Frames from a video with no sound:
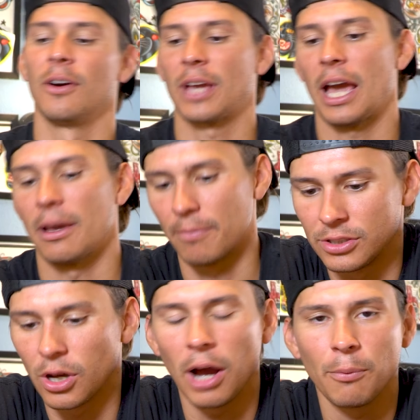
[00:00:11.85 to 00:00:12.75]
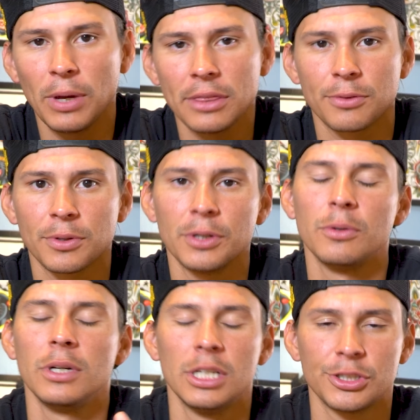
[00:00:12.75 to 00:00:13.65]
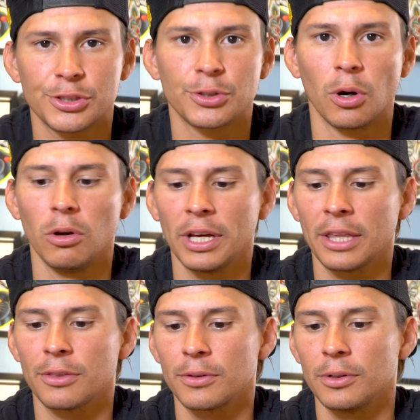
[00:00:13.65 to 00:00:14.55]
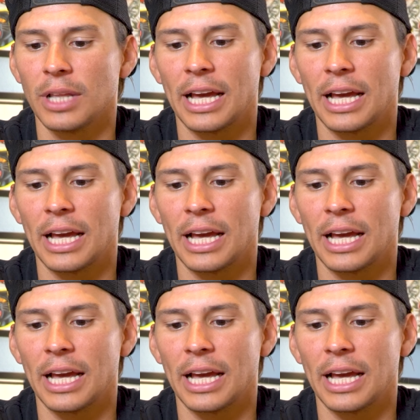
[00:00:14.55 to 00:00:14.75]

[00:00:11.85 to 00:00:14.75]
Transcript: Okay, so I went through scrolling through